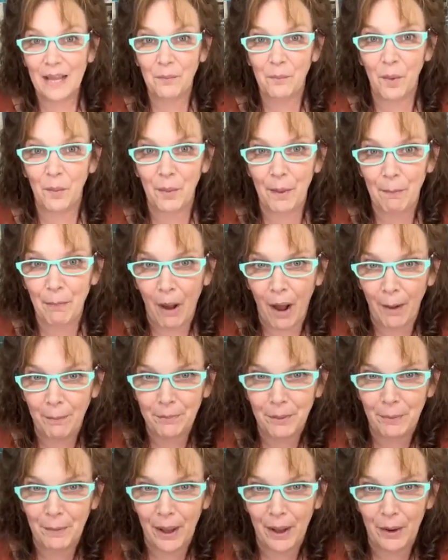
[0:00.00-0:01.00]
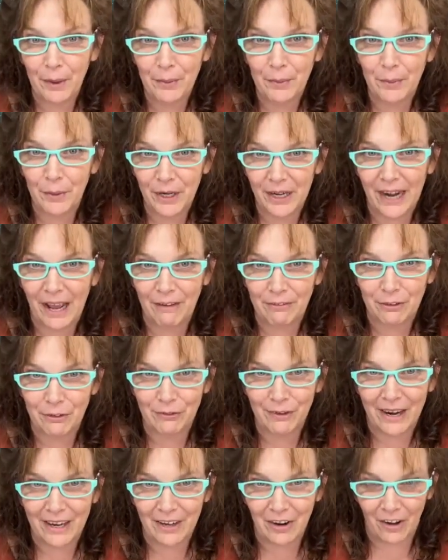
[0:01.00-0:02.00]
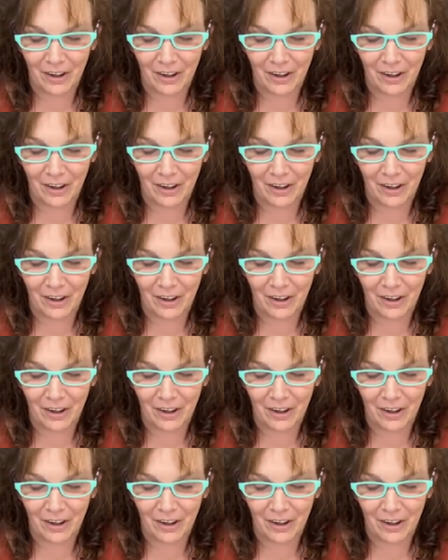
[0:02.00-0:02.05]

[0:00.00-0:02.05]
And then when we pop them out, we're going to have to